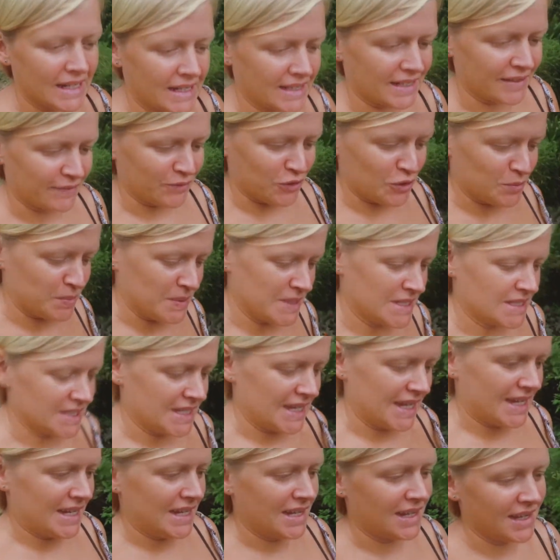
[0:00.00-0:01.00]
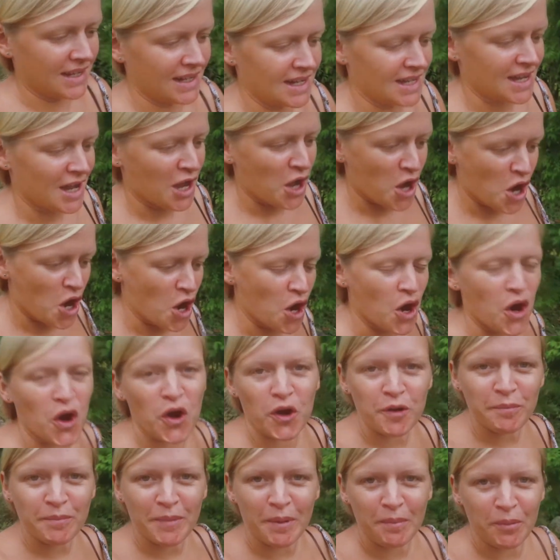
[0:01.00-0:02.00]
like I've just been sitting
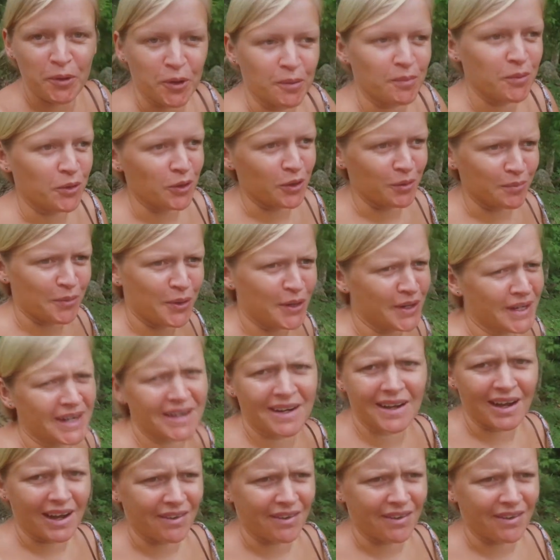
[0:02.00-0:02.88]
on my bum all morning.